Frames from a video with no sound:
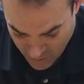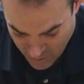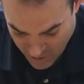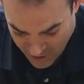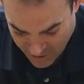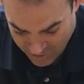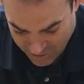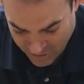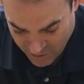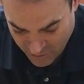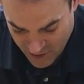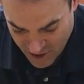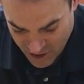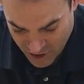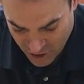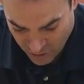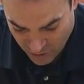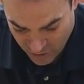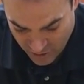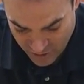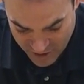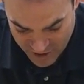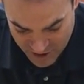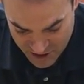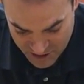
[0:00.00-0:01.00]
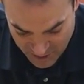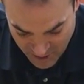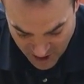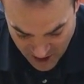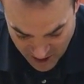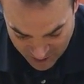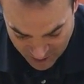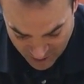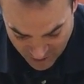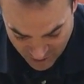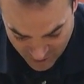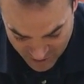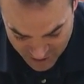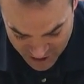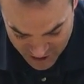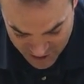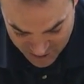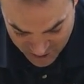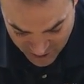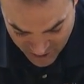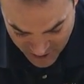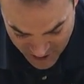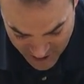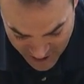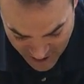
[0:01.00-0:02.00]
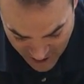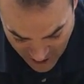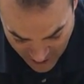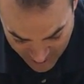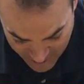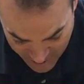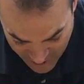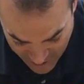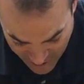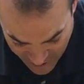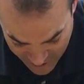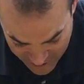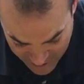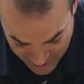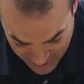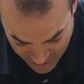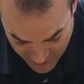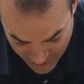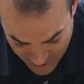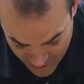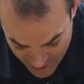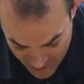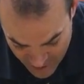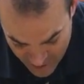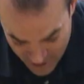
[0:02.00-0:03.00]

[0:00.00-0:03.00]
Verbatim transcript: we have three quarter inch maple, which is pretty common on here.